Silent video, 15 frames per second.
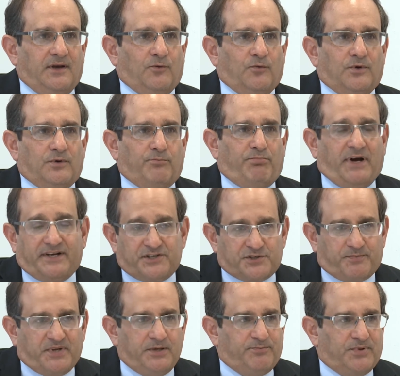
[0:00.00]
will
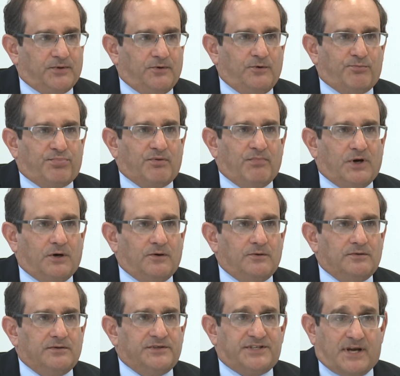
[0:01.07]
punish people who
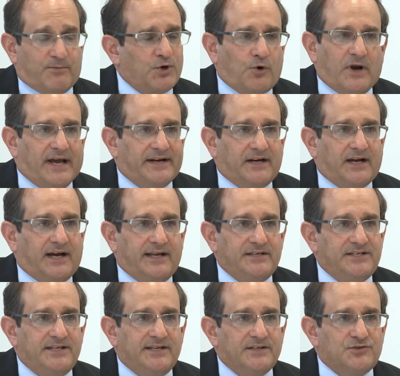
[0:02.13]
promote democratic
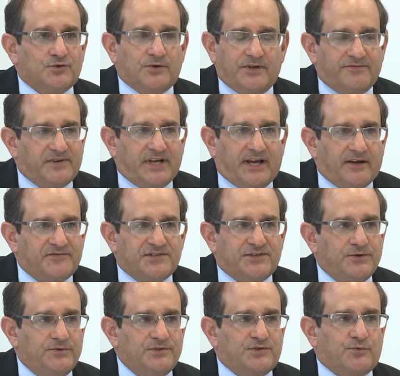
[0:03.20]
ideas or even have
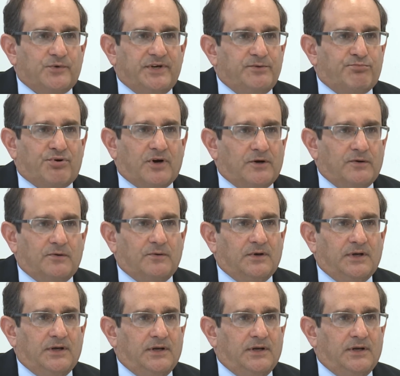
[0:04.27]
students read pro